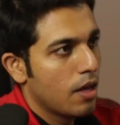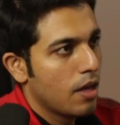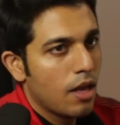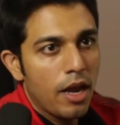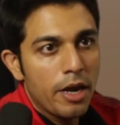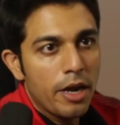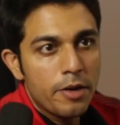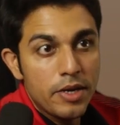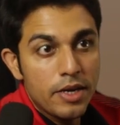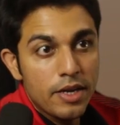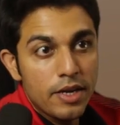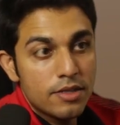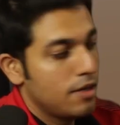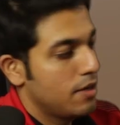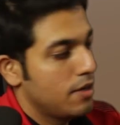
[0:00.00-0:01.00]
Let me take
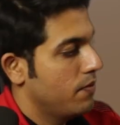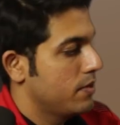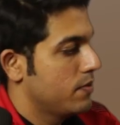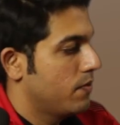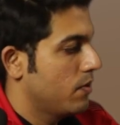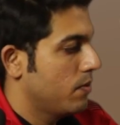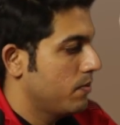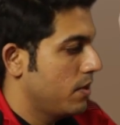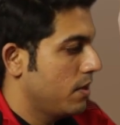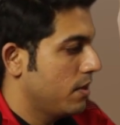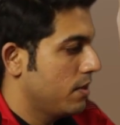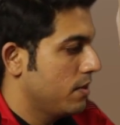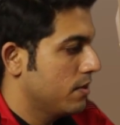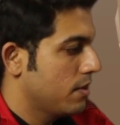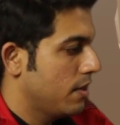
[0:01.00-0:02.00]
the revenge from the other
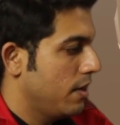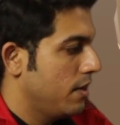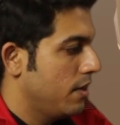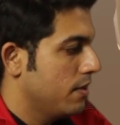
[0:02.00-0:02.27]
side.